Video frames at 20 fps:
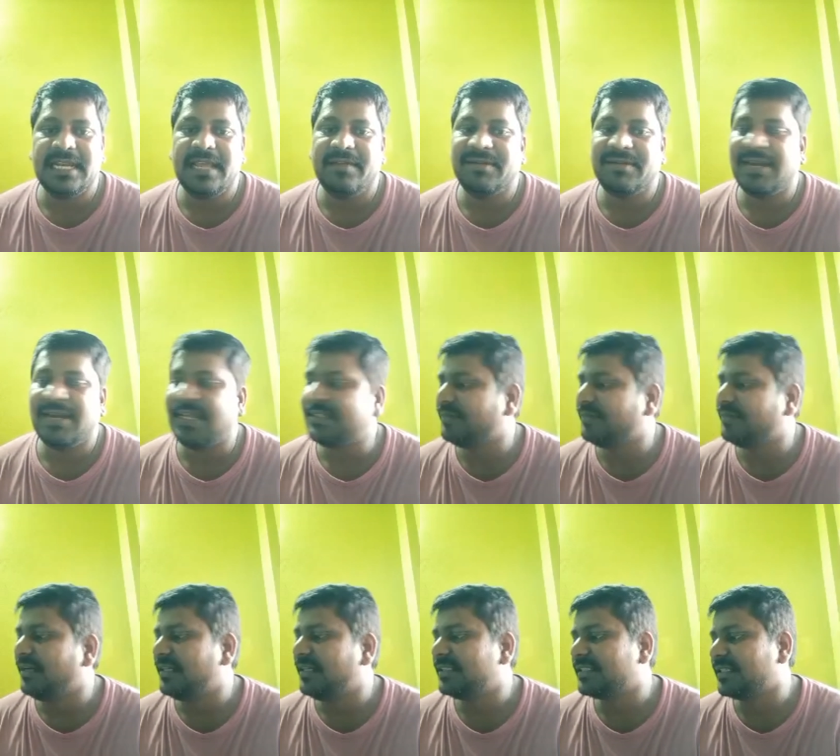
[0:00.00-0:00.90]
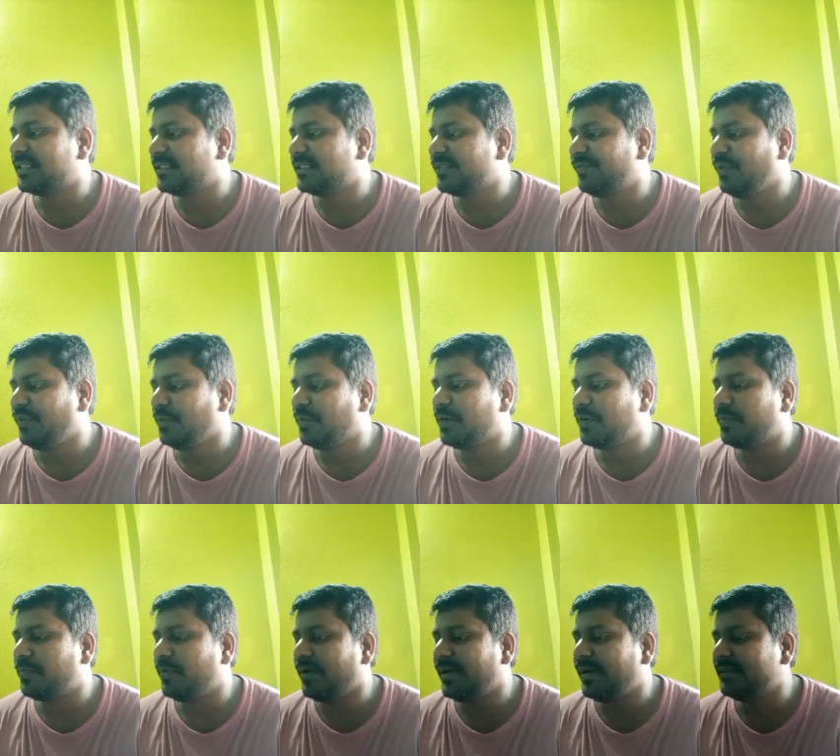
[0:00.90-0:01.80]
class we'll discuss few more
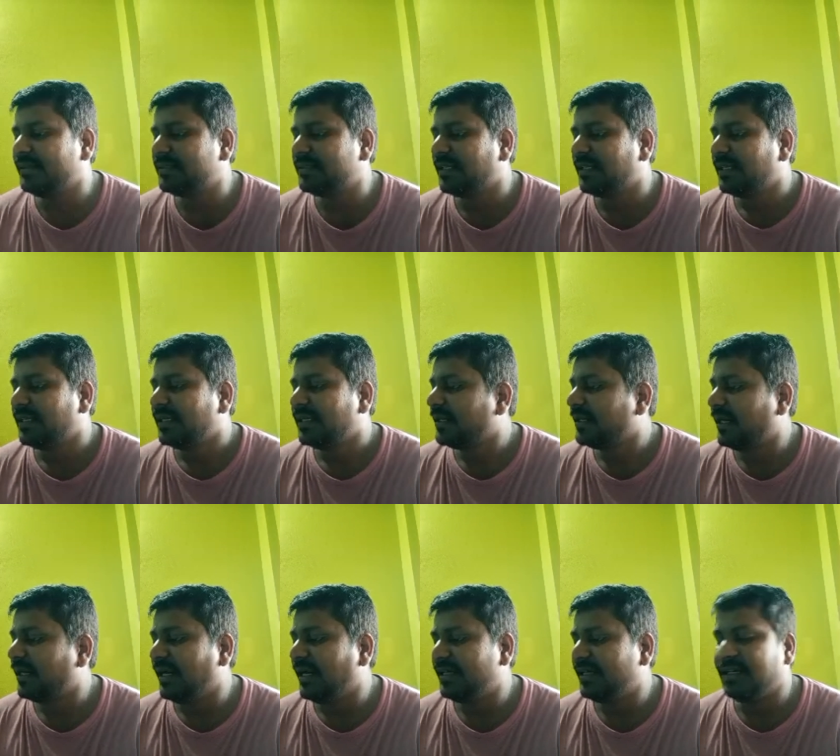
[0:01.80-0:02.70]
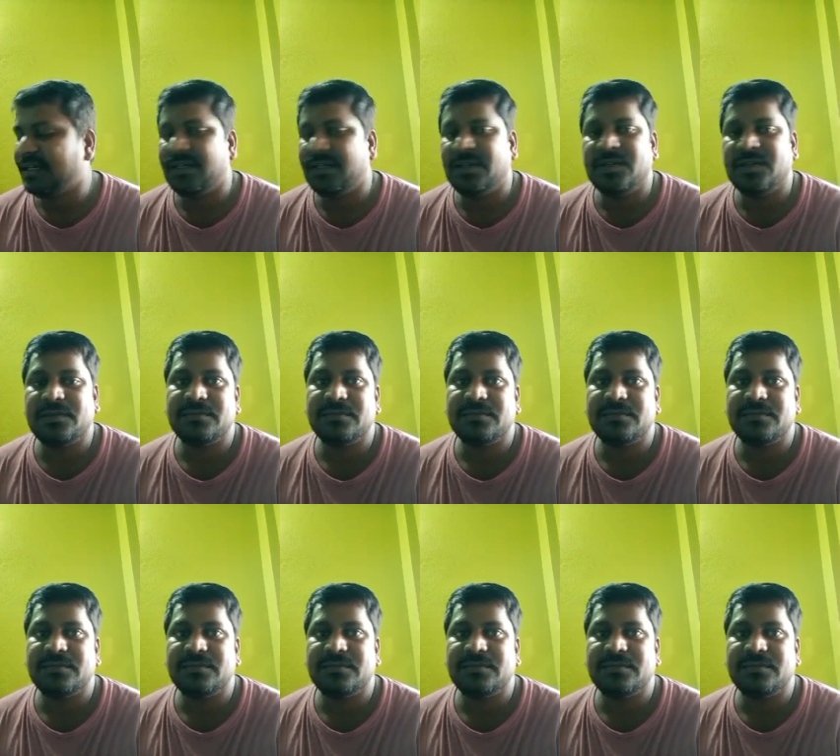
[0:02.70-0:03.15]
points related to.